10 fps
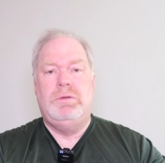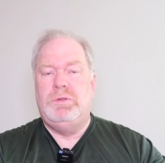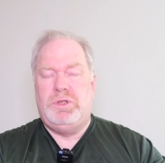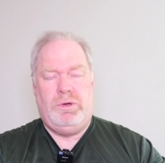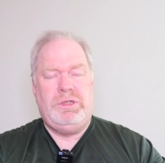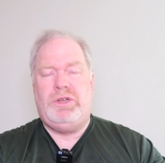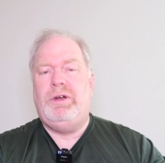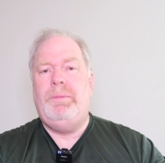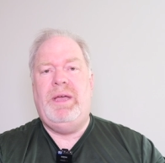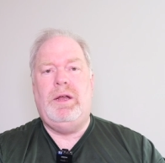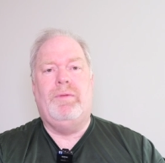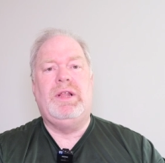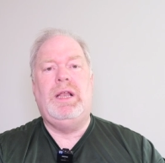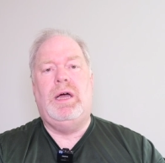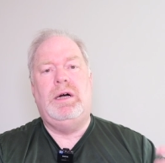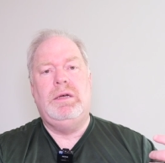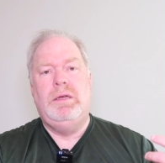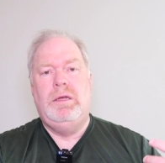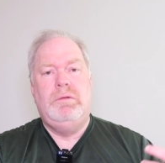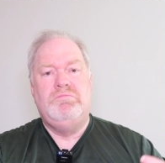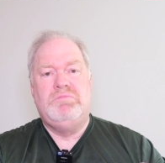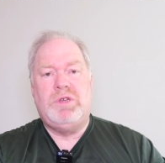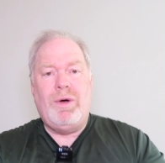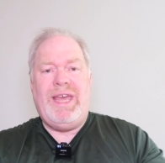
short story made overly long, go